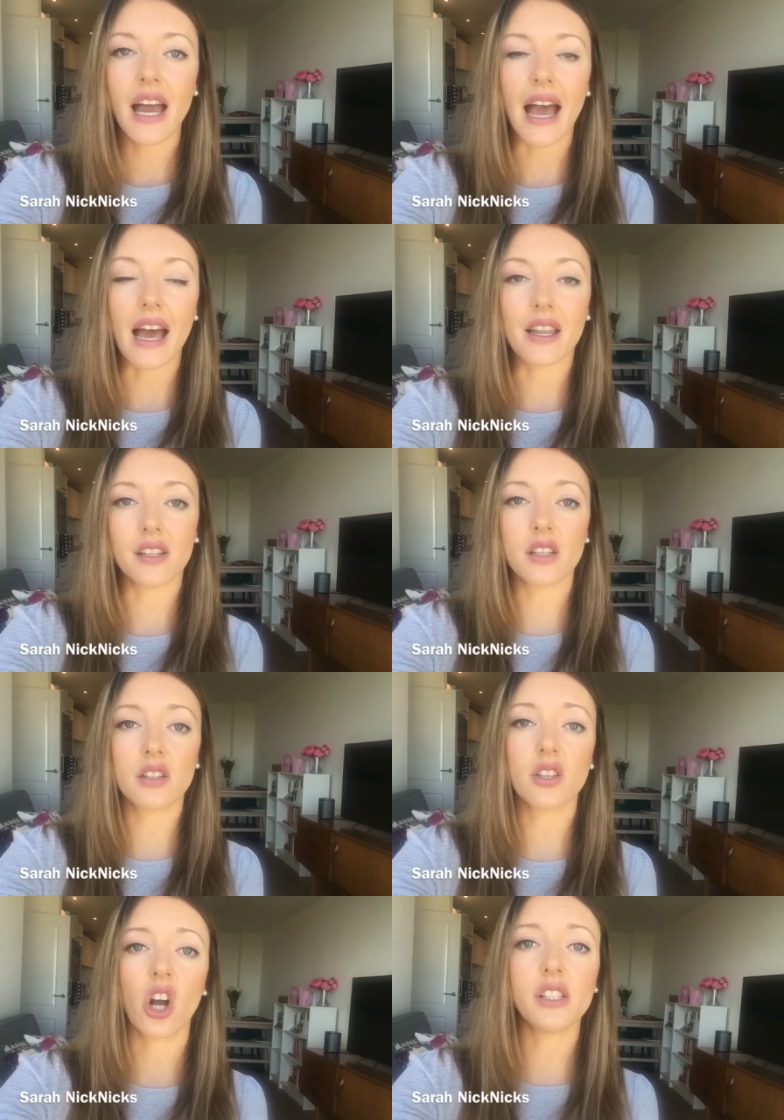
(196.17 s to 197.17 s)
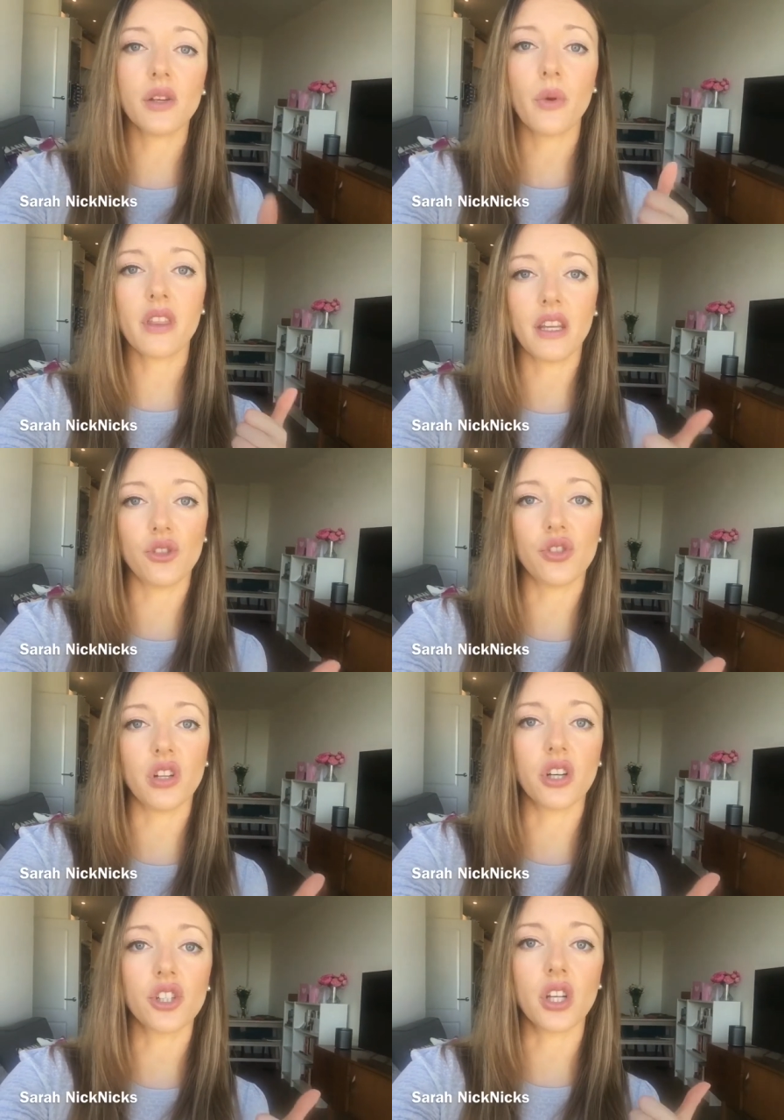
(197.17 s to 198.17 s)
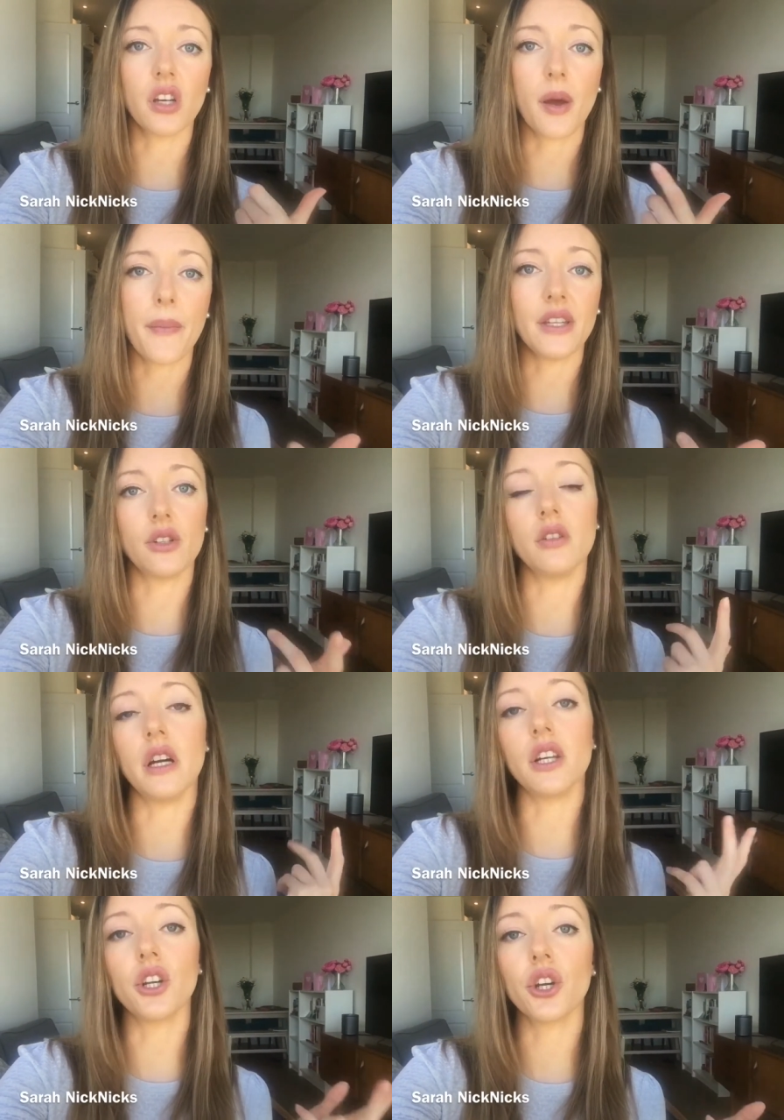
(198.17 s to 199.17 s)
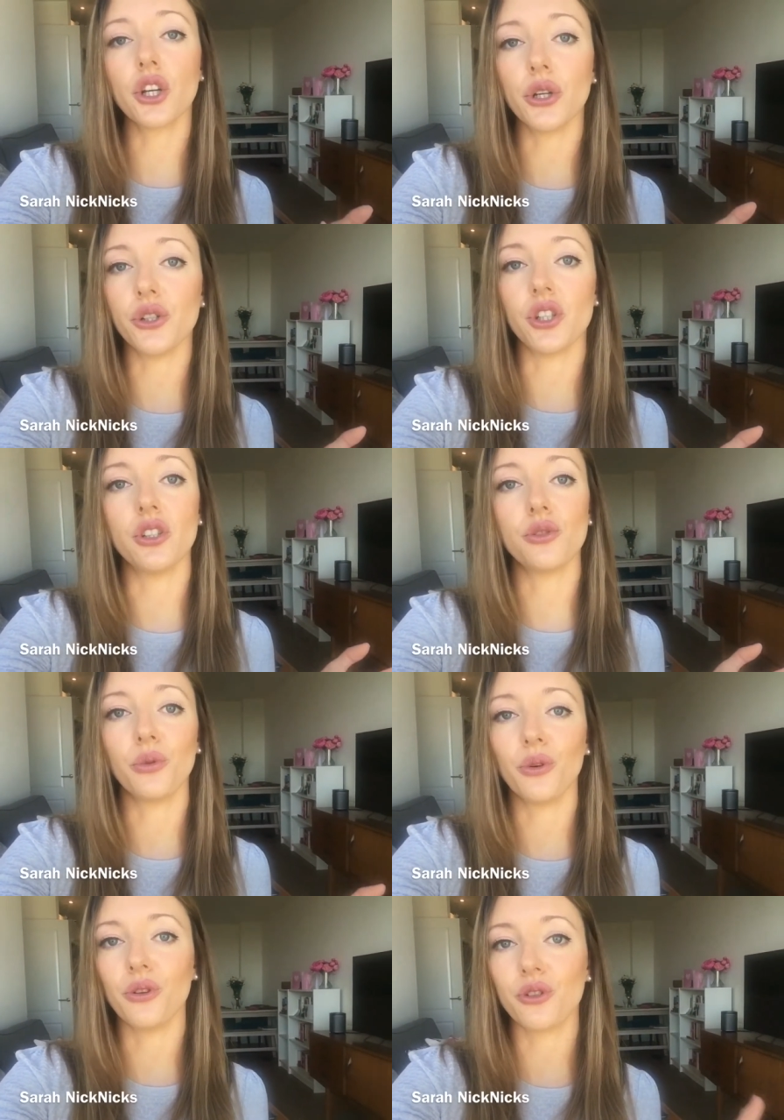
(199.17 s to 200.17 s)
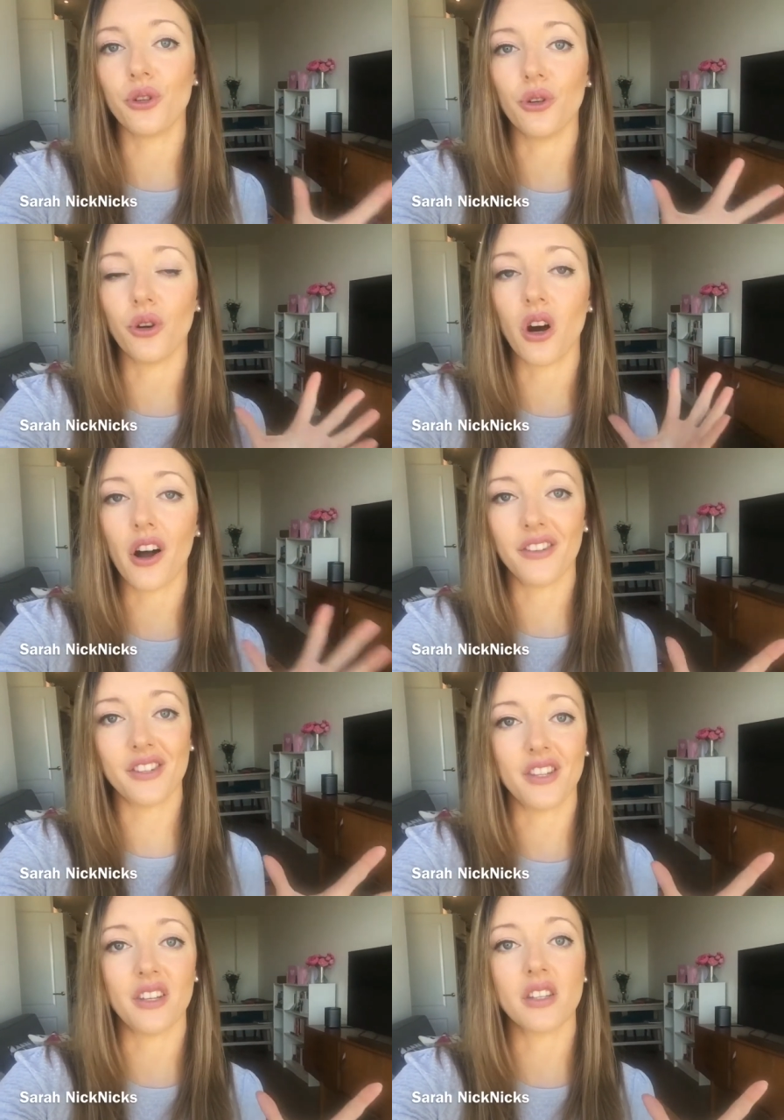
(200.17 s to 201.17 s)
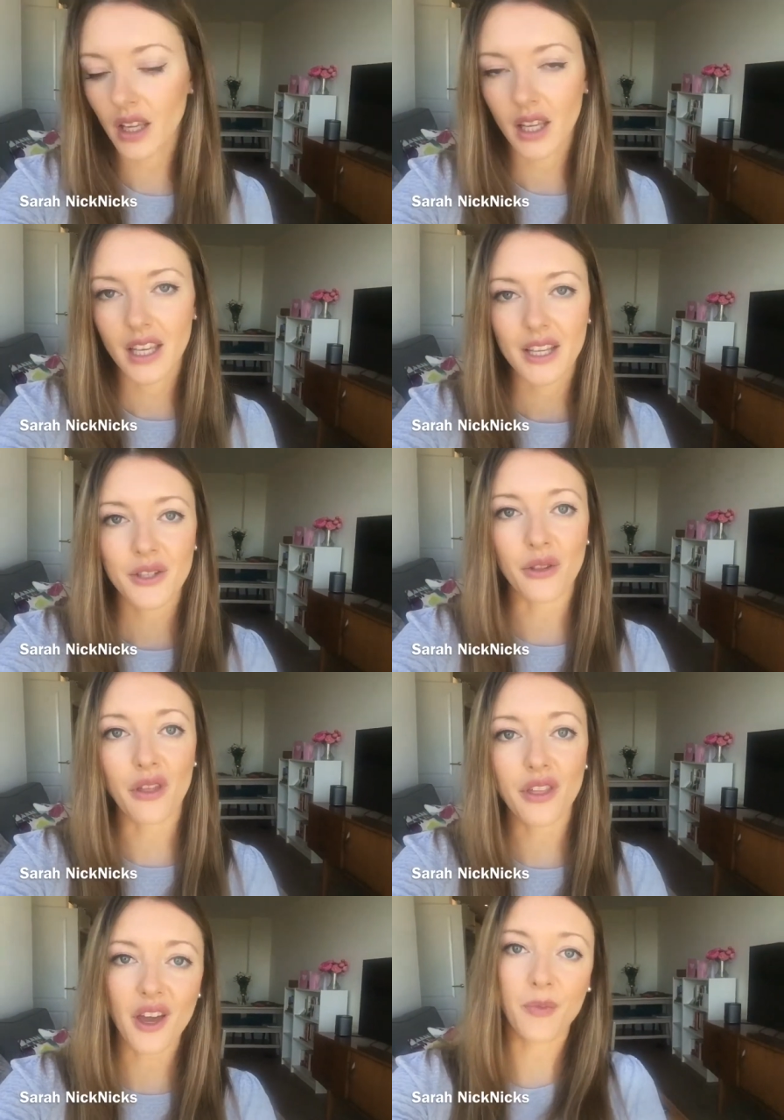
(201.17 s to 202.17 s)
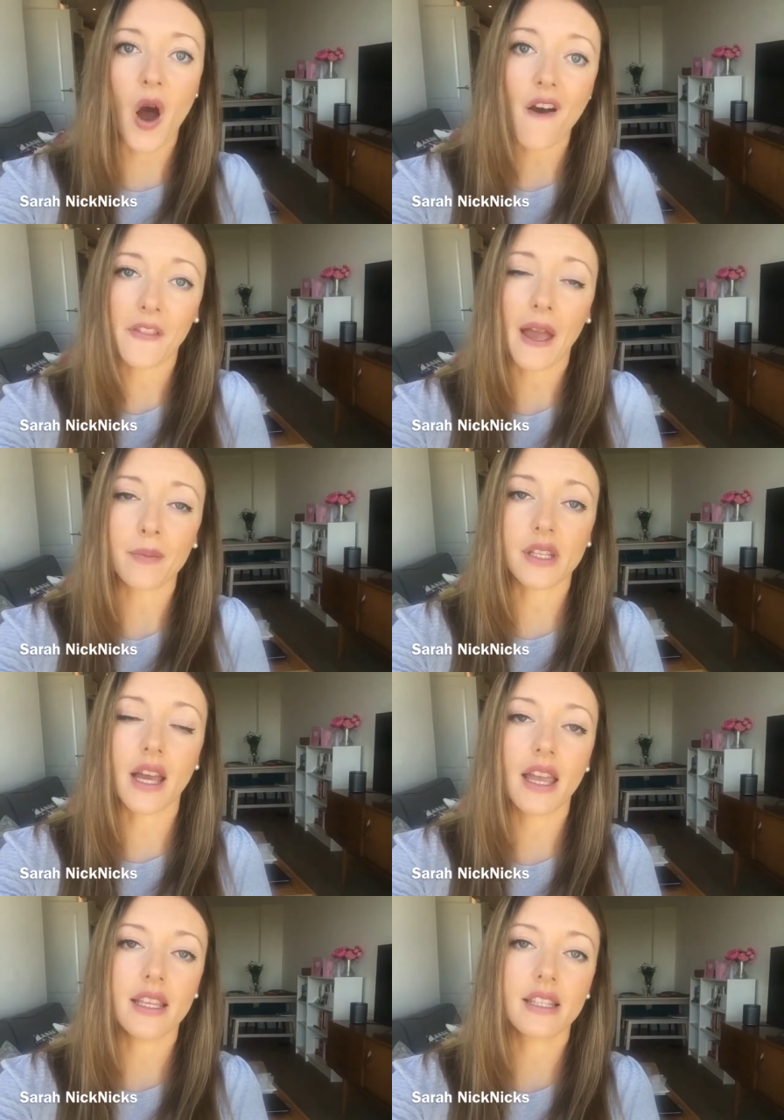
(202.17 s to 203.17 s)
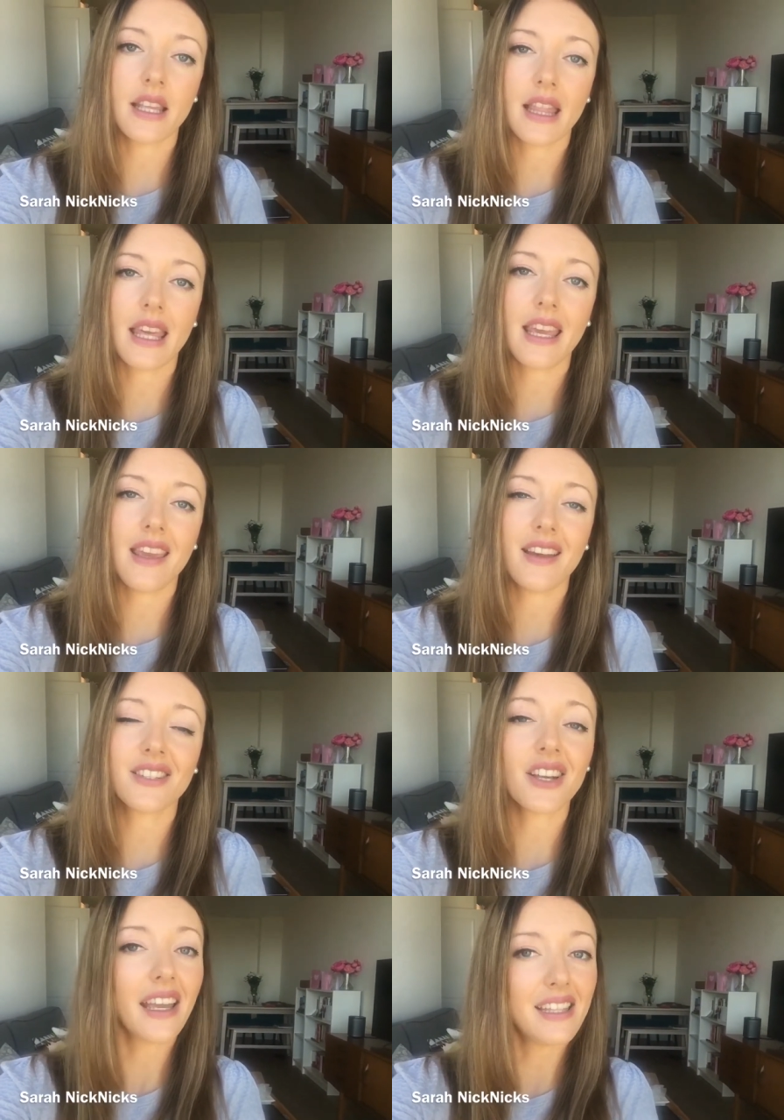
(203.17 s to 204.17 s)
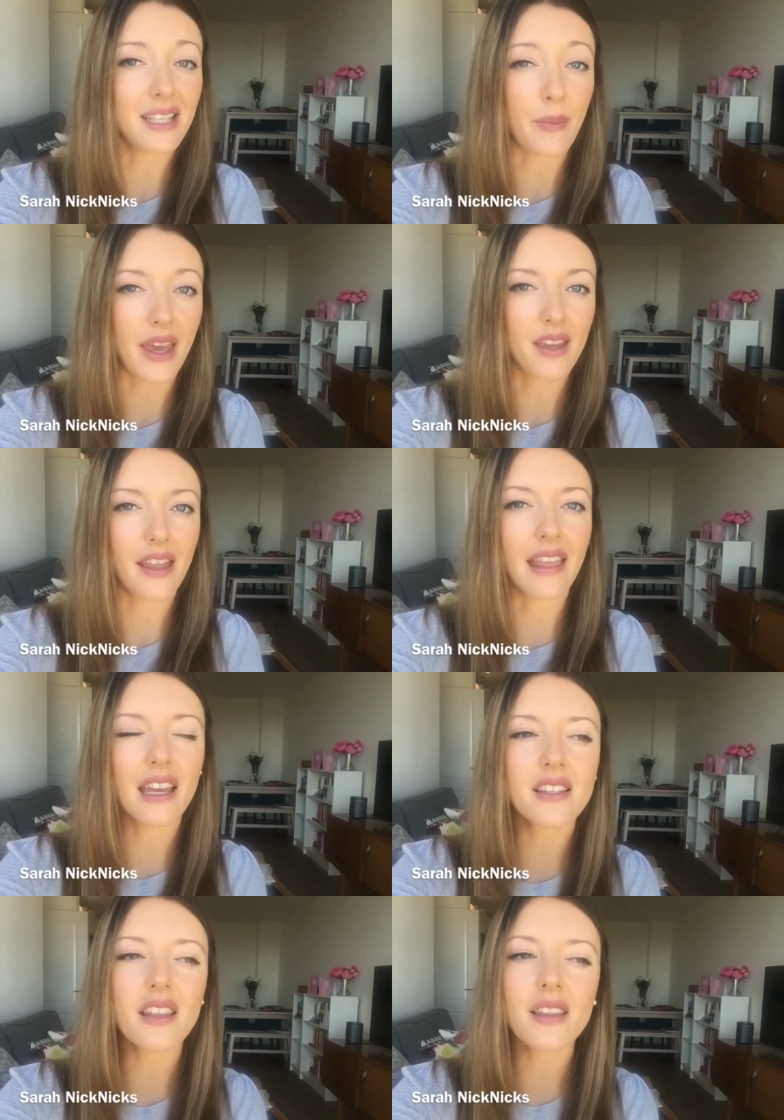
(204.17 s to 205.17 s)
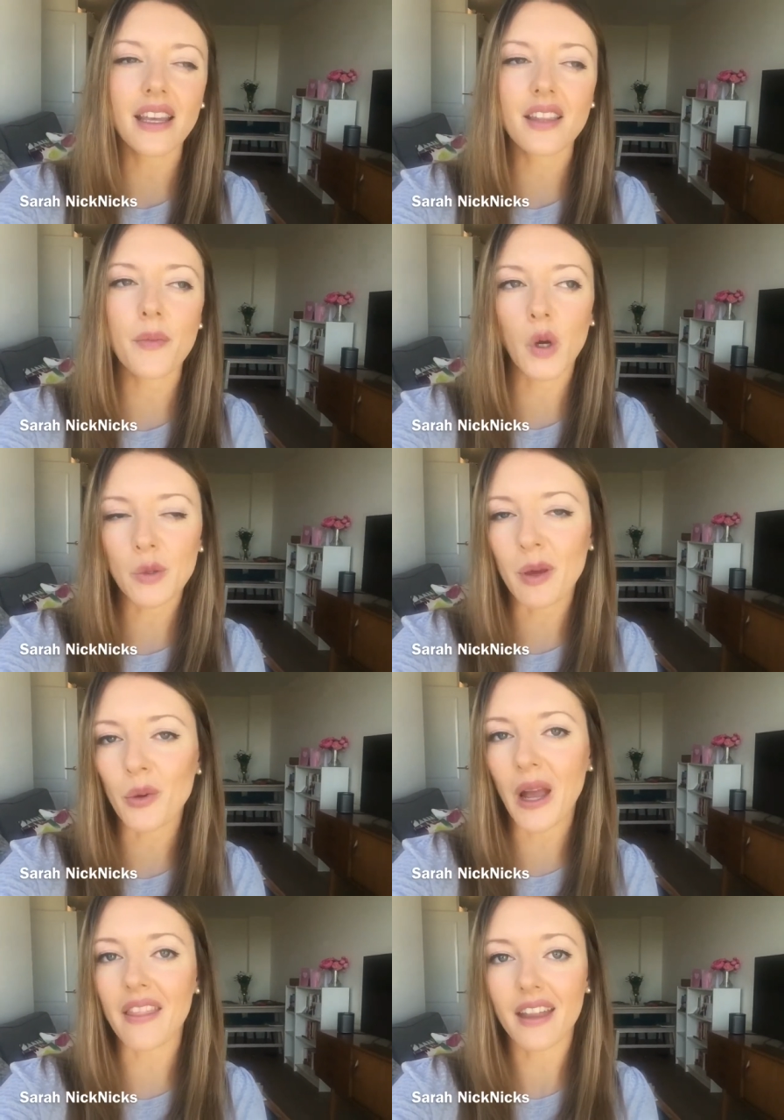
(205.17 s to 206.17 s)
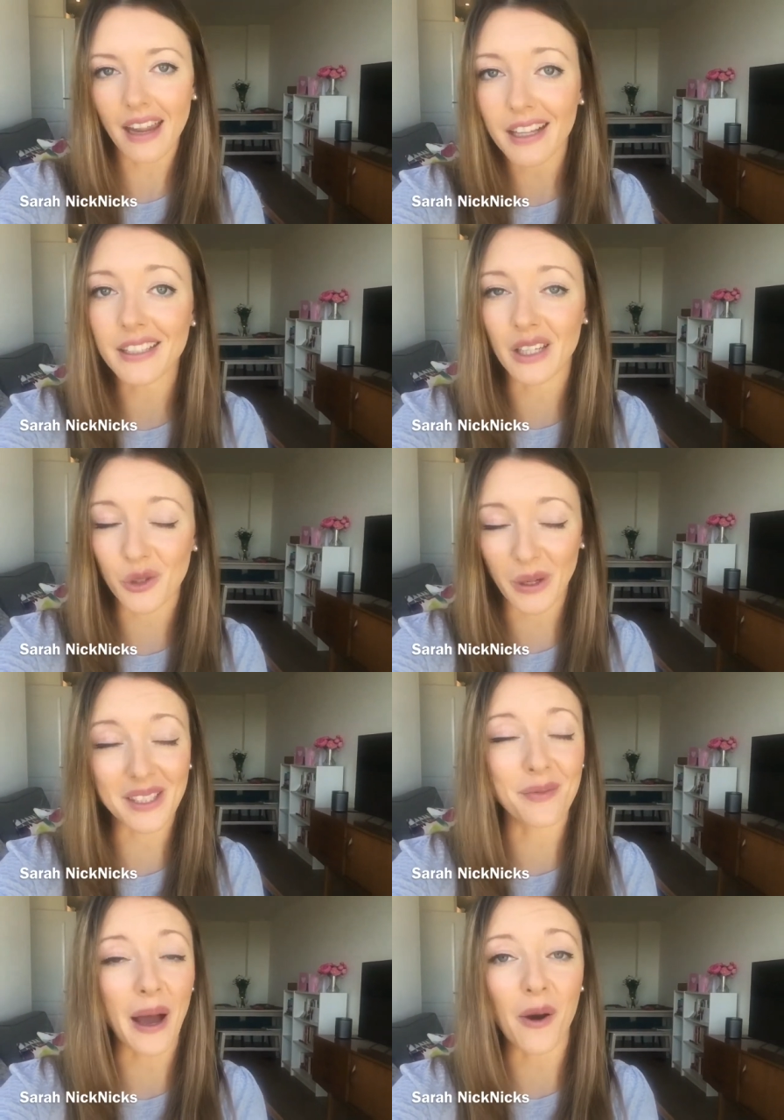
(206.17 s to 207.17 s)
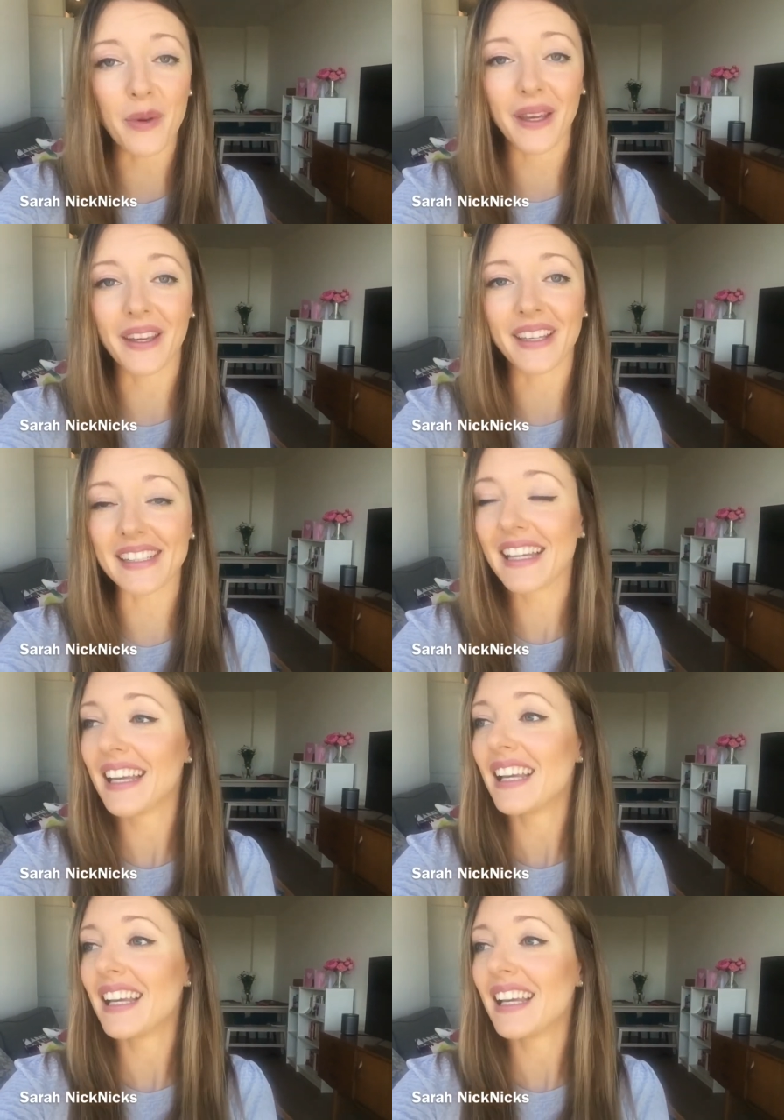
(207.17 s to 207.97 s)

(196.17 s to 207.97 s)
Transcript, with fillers: and starting with an introduction, a middle and a conclusion to, to your answers. So the third part of the GAMSAT is the sciencey bit, and that is the thing that most people get their knickers in a twist about, because